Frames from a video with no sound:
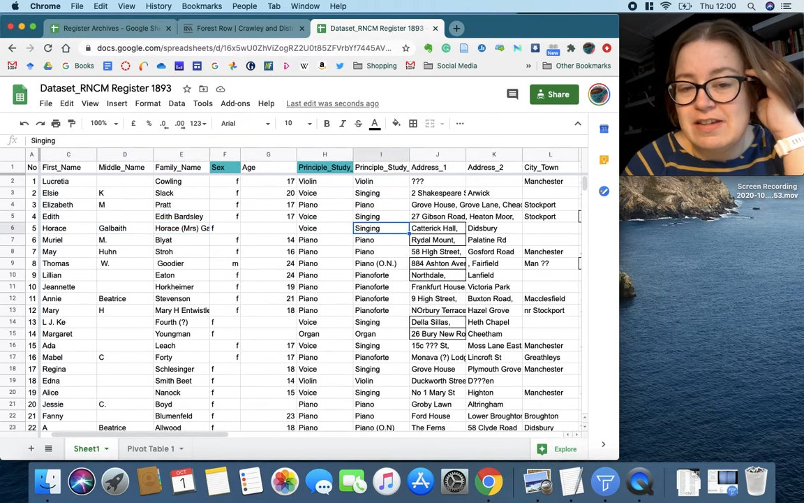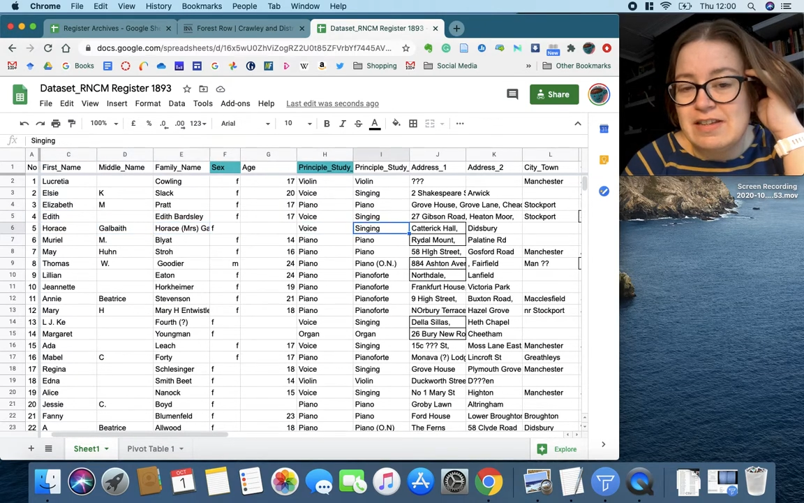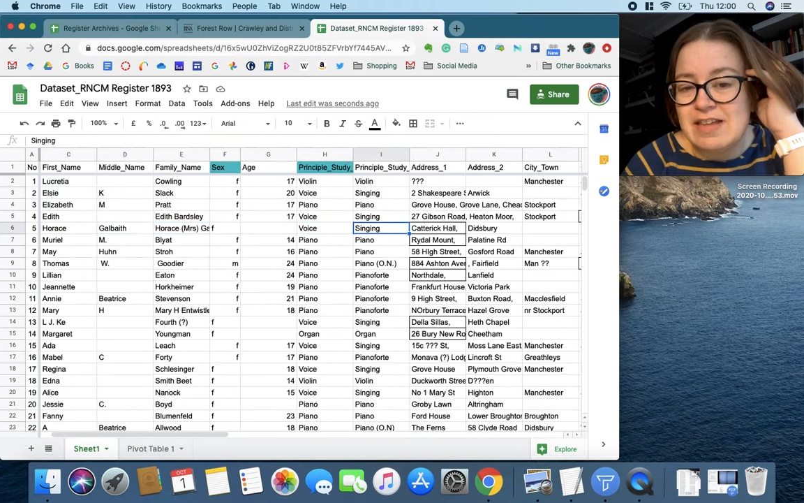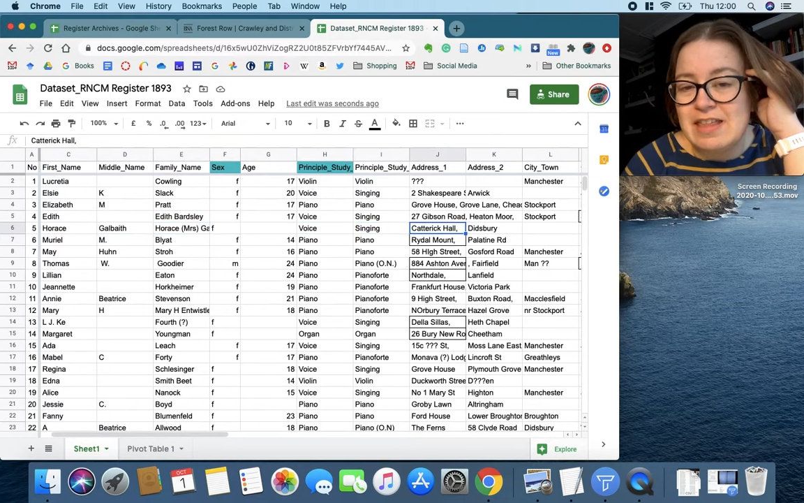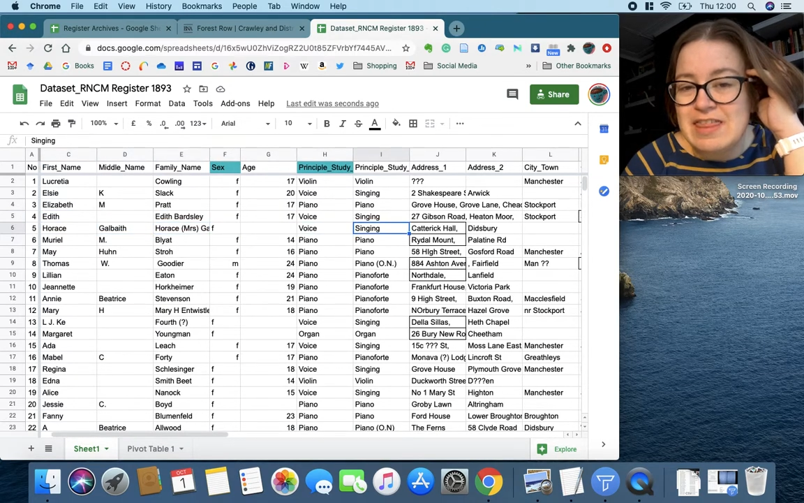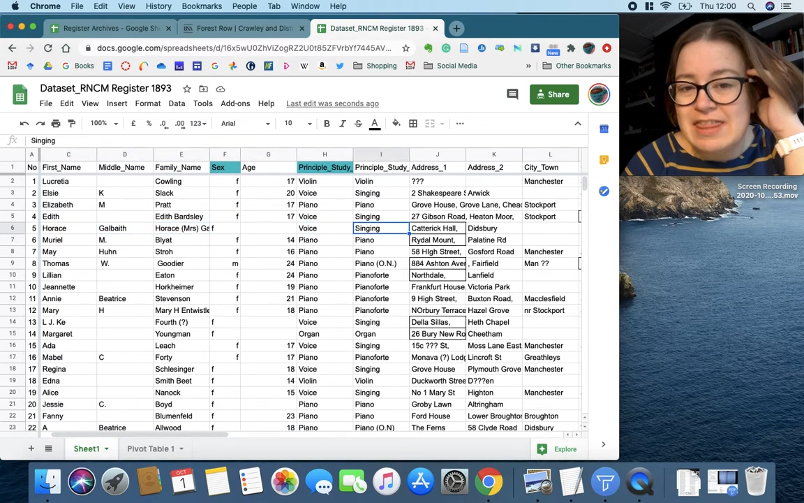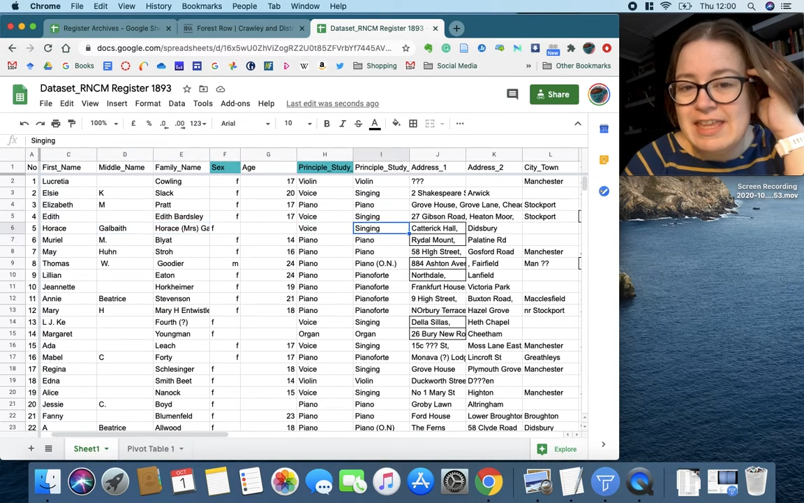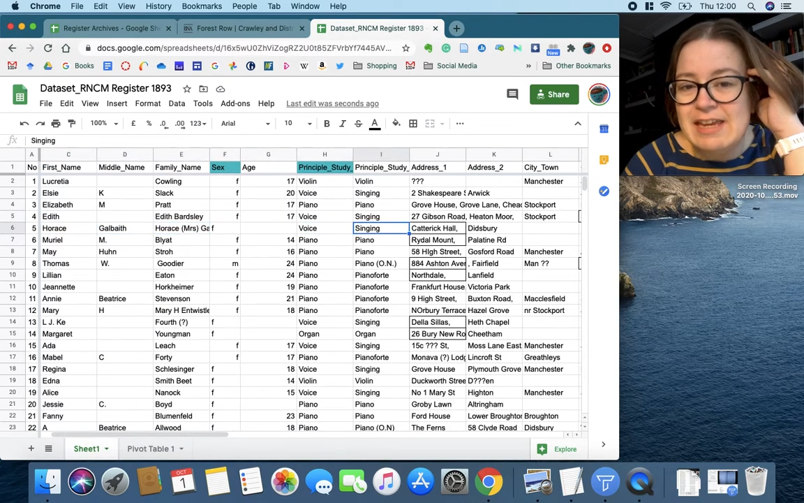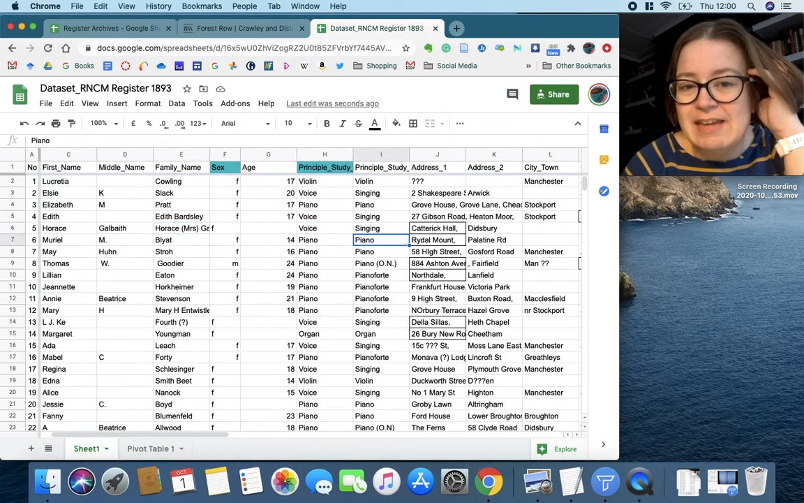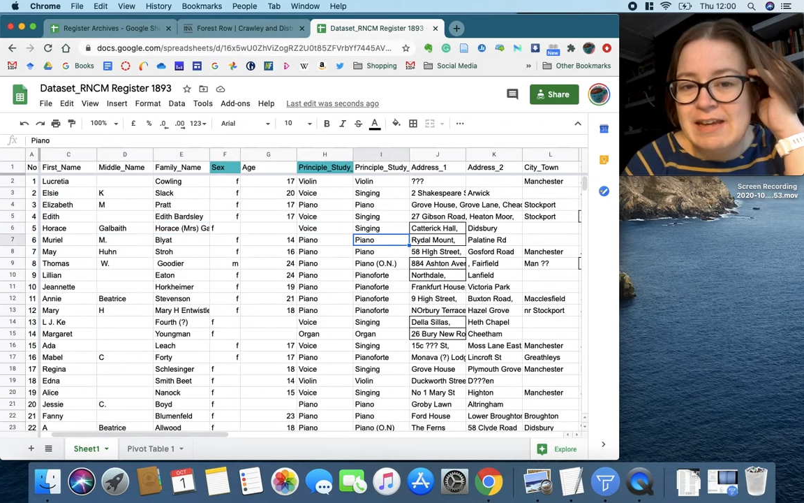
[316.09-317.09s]
I
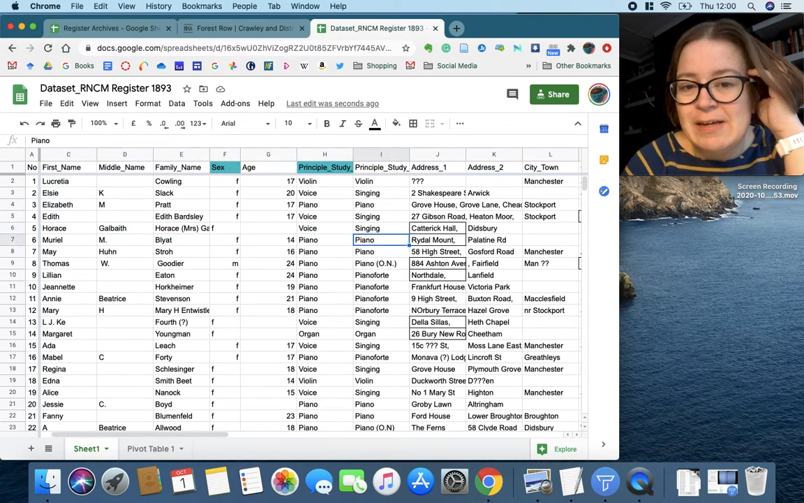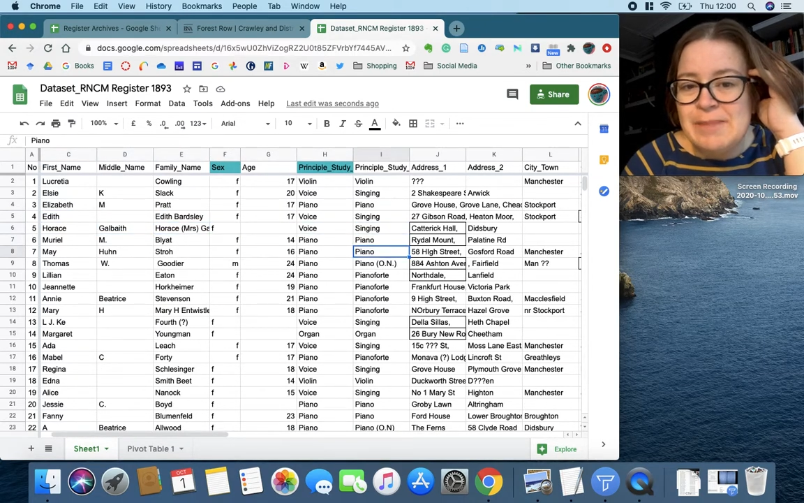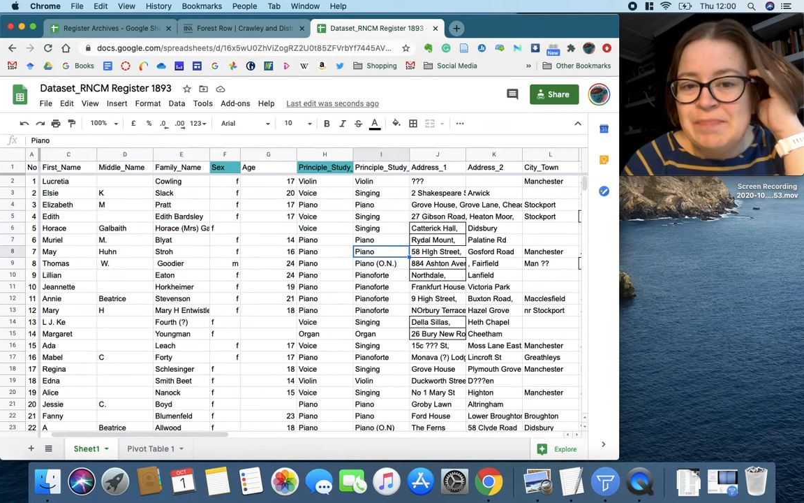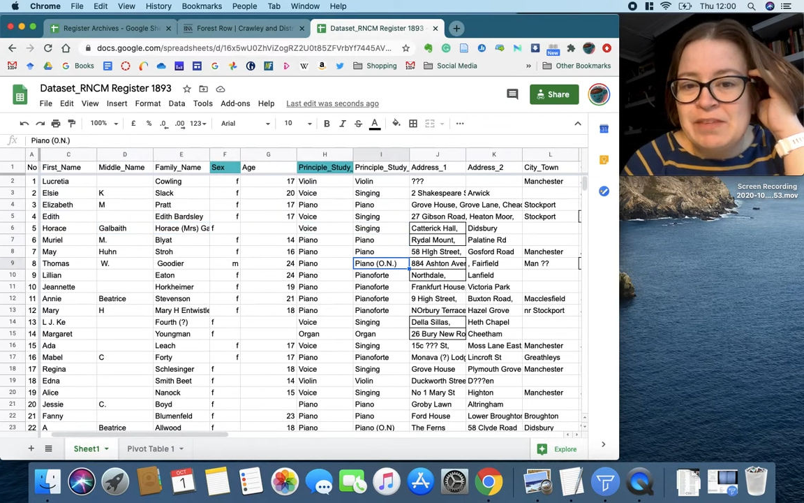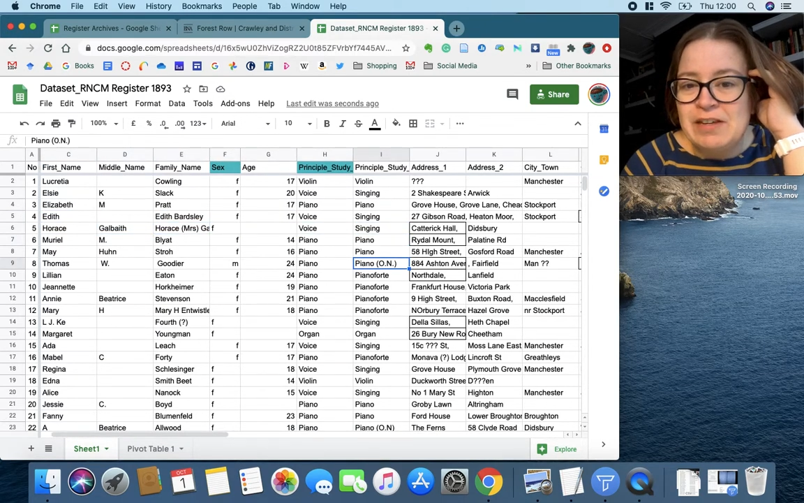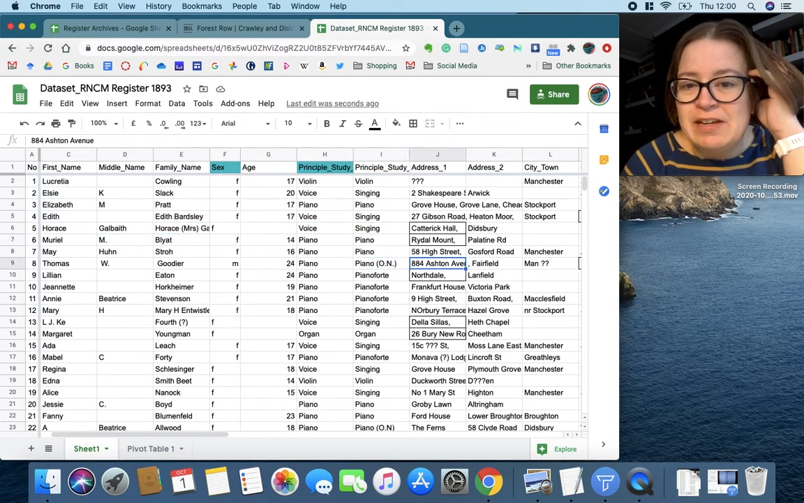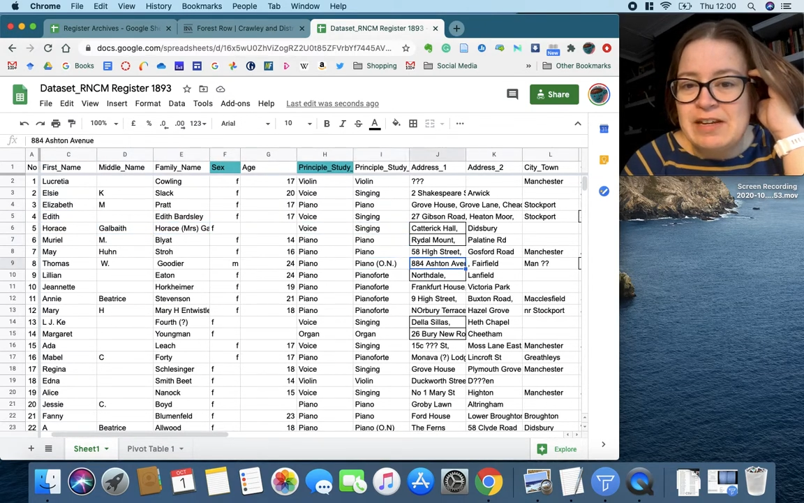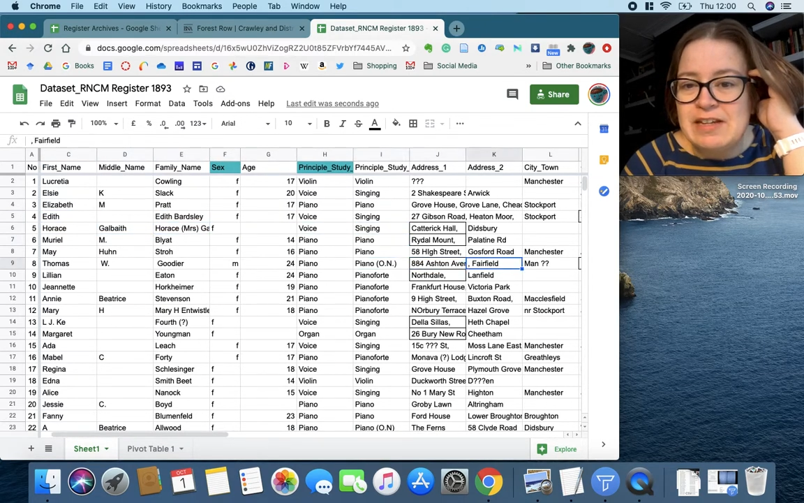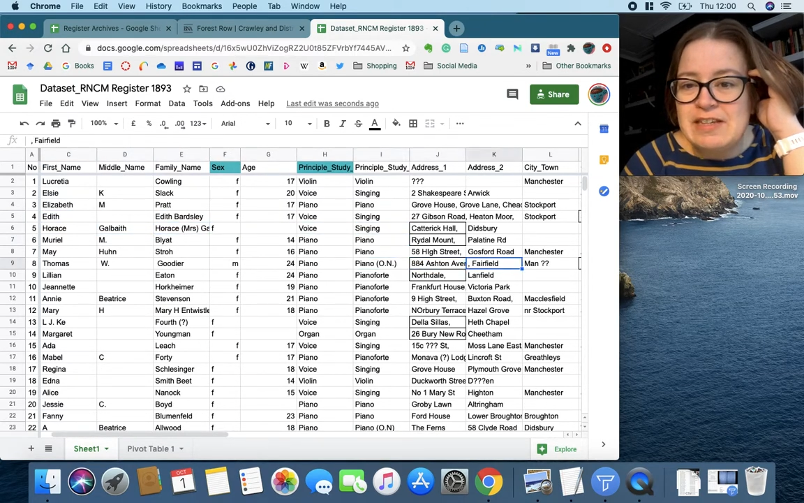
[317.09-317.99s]
think, and again,